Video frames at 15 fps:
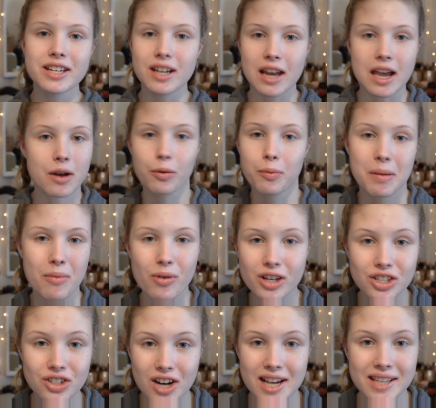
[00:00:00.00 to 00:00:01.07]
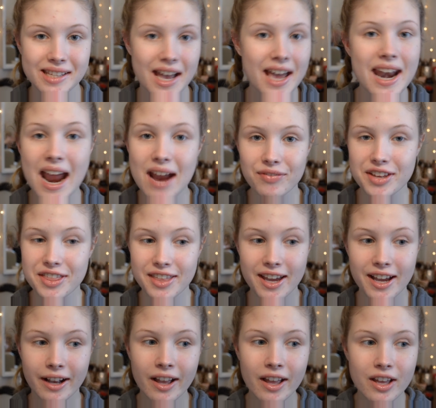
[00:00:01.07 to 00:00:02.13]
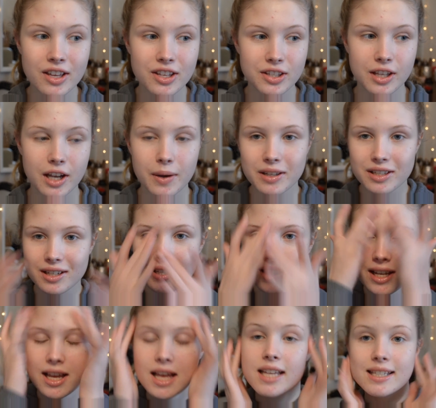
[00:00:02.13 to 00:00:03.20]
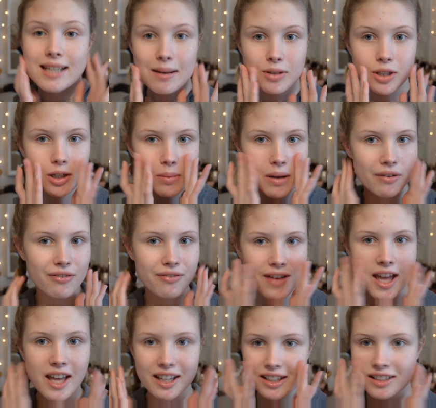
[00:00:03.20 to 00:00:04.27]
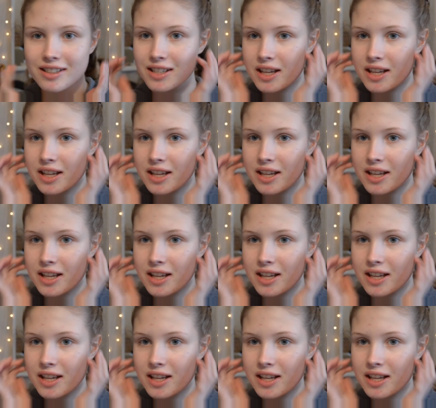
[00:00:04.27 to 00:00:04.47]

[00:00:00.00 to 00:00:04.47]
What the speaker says: done like all my moisturiser and everything, so it's just time to do my face.